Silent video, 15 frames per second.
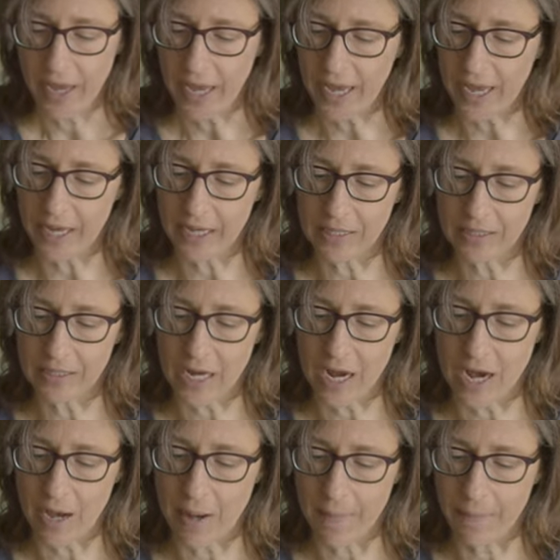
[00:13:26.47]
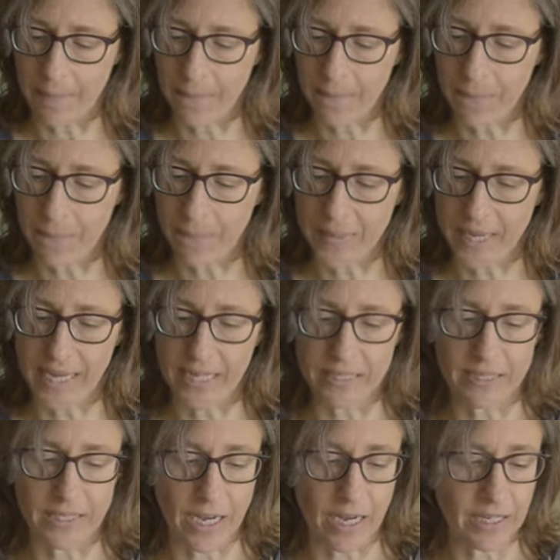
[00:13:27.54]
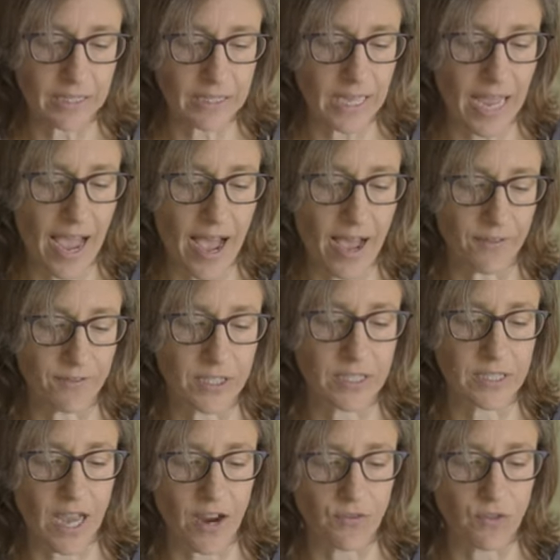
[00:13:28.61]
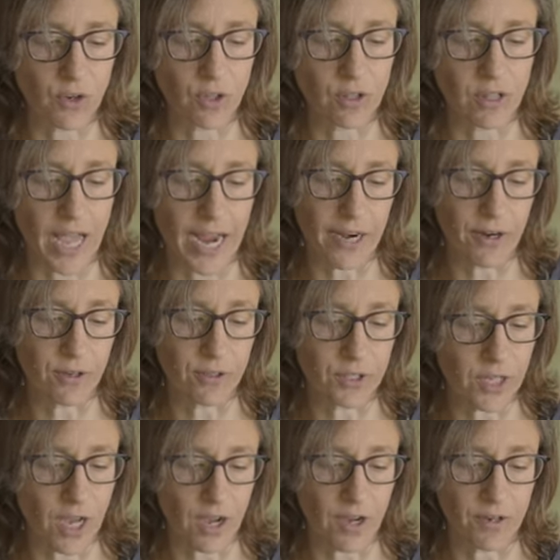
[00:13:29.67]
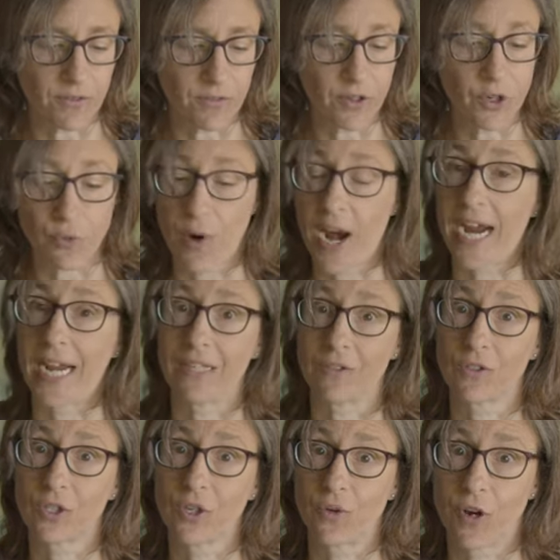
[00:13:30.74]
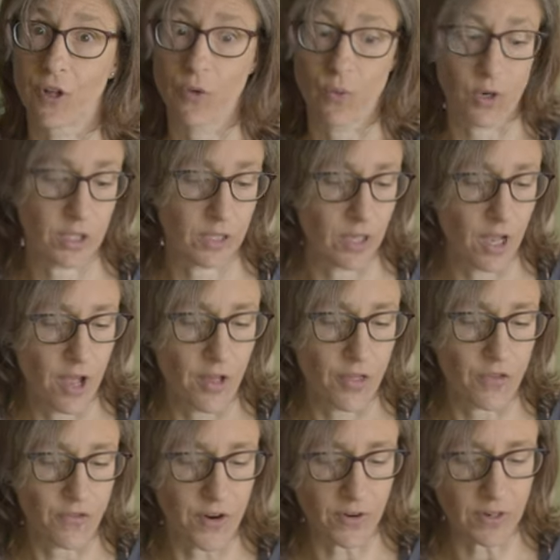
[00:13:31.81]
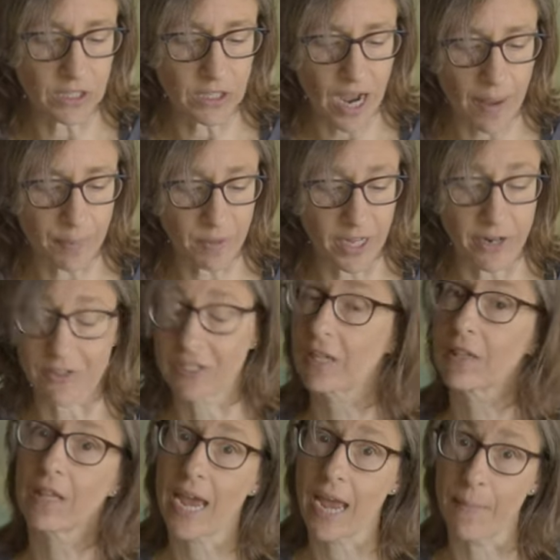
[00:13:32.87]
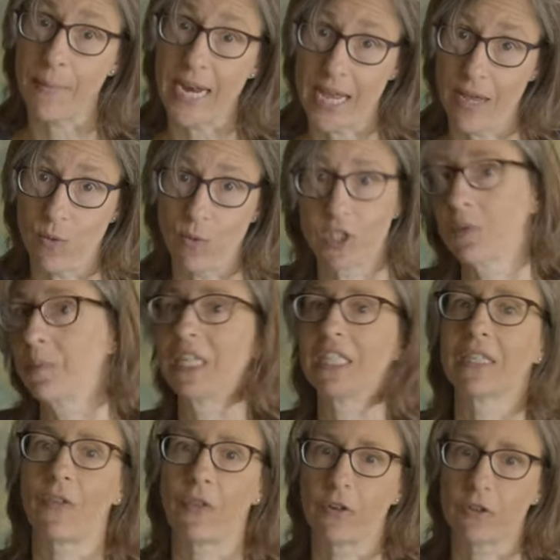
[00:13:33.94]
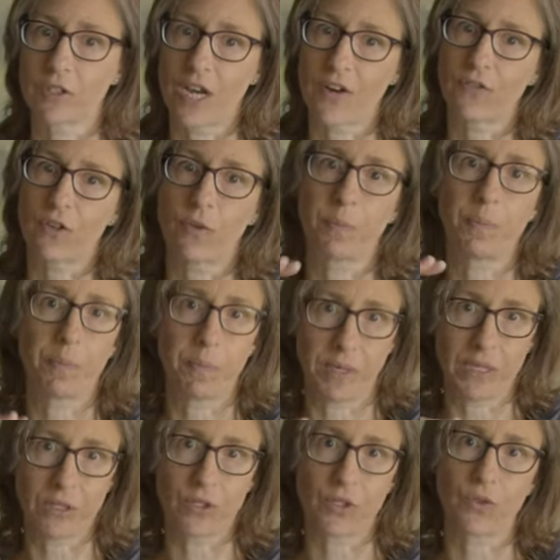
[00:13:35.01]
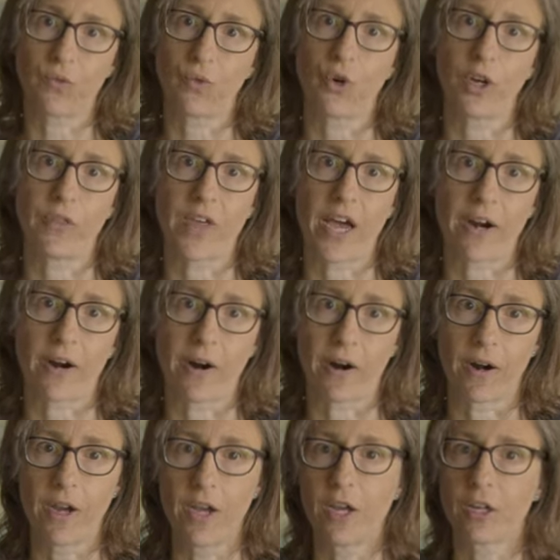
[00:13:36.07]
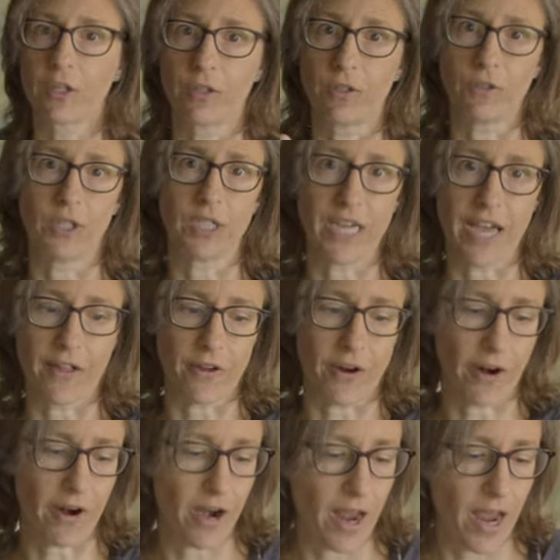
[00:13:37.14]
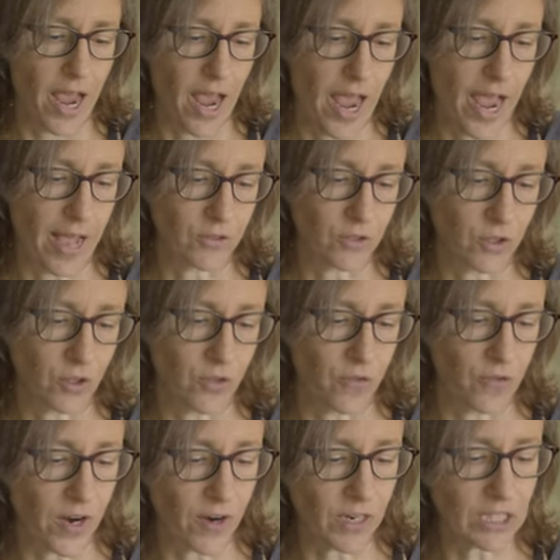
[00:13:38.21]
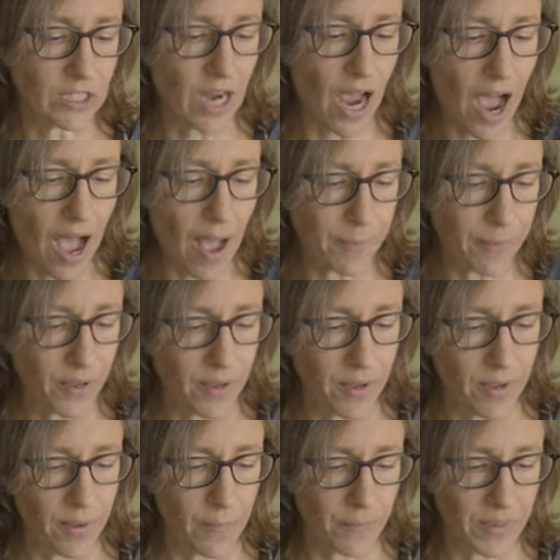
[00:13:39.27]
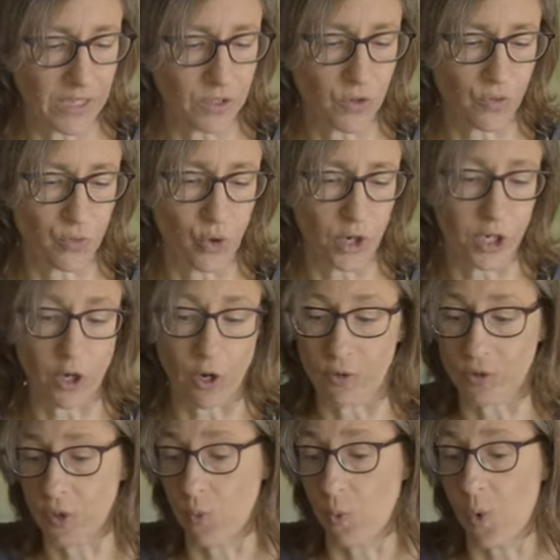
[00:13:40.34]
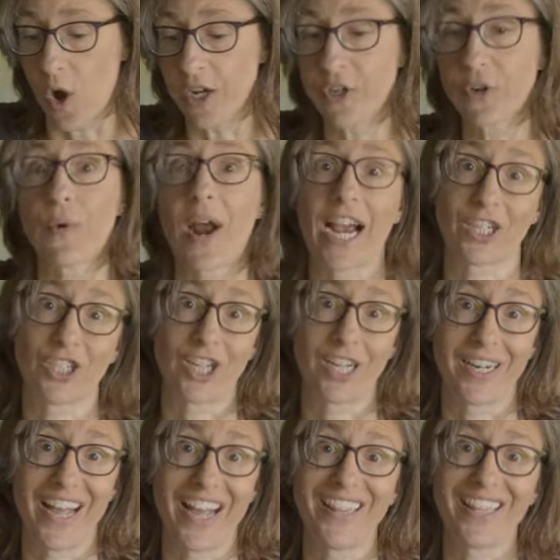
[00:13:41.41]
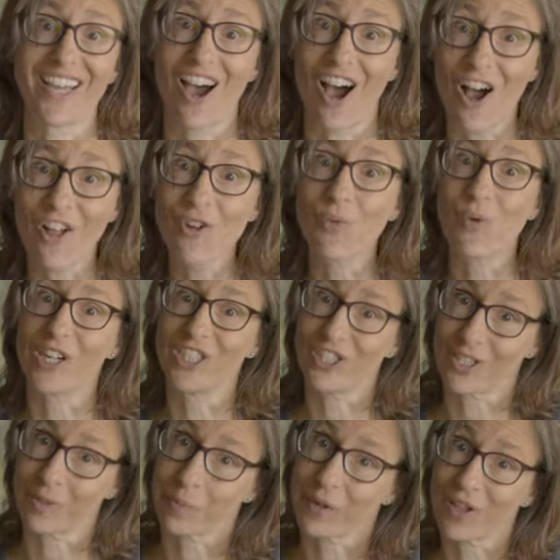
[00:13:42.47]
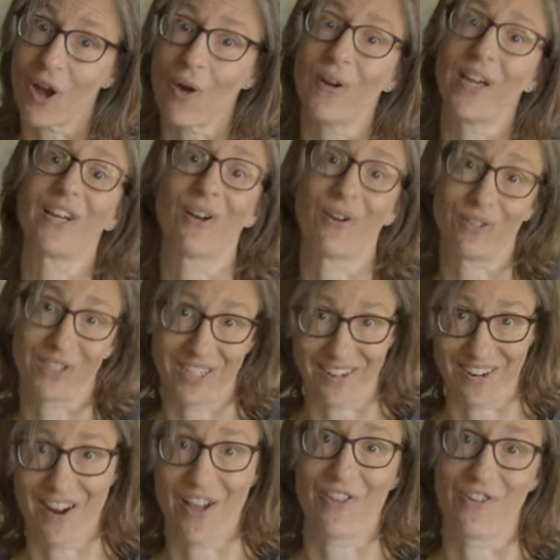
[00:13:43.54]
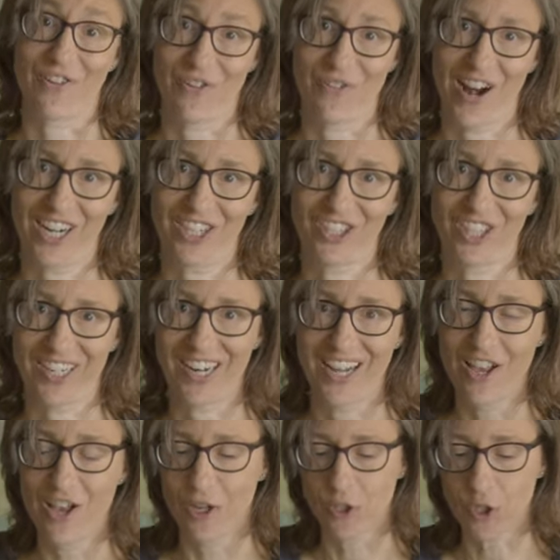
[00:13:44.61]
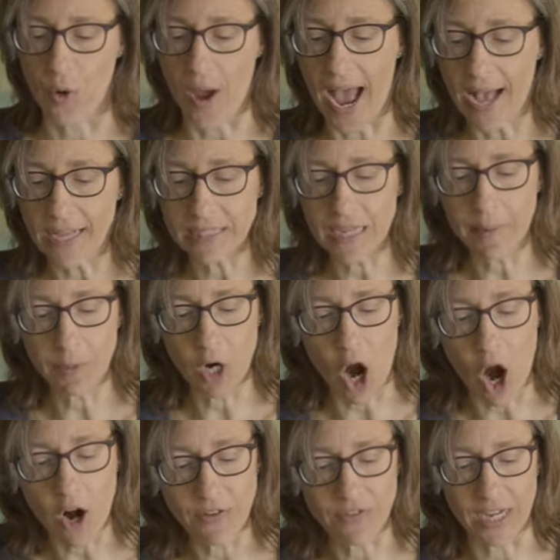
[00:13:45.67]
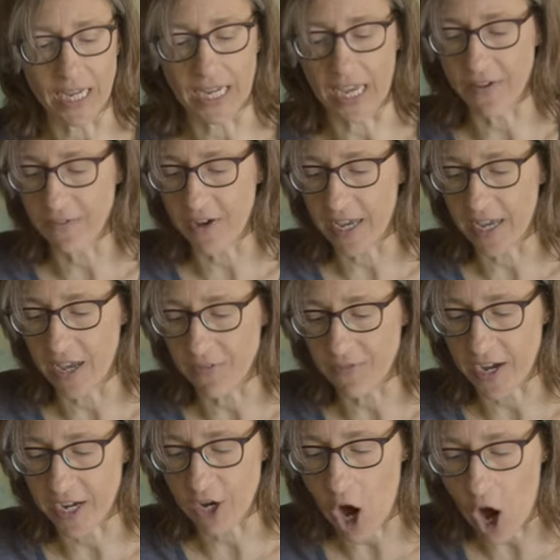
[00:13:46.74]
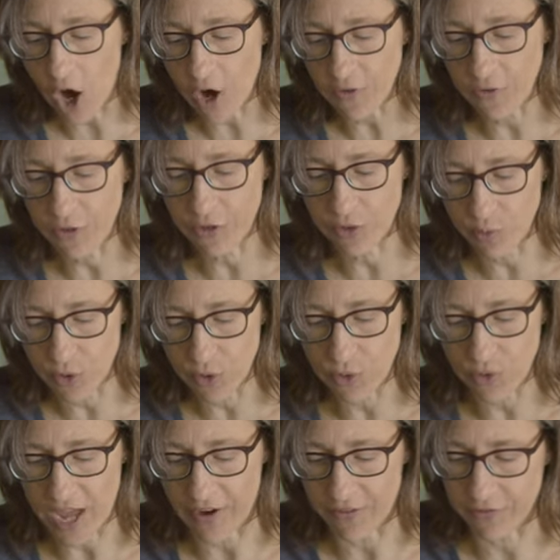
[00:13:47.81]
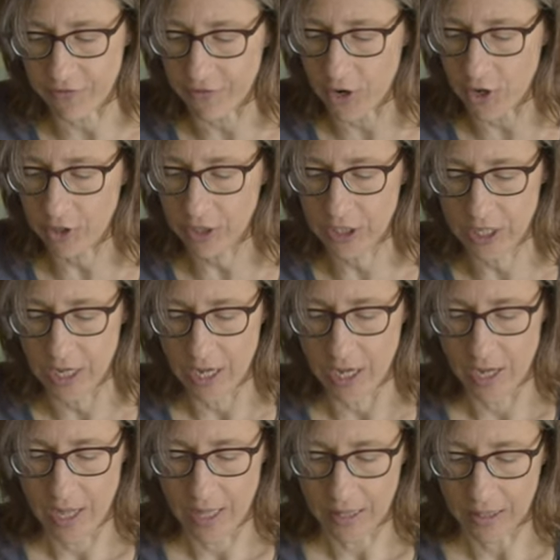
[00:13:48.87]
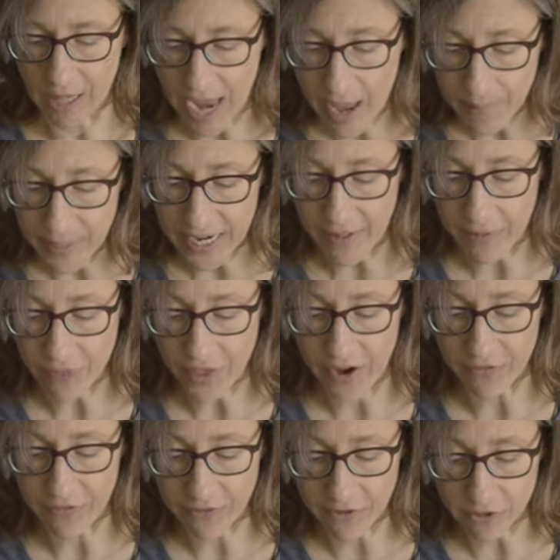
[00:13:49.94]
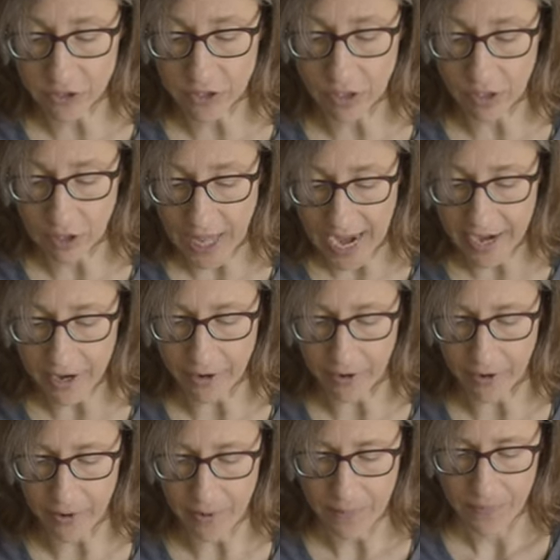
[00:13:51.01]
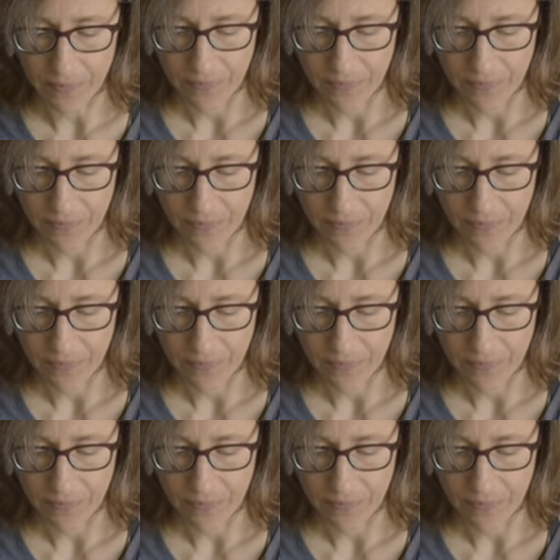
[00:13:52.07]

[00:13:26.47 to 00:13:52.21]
And it does have several layers of grain. So in other words, the very top layer, it's a laminate, which means that there's several pieces of wood that are glued together. And so the very top piece of wood goes in one direction and the other one just below it goes in another direction. So as I'm carving, if I carve through that first laminate, that first layer,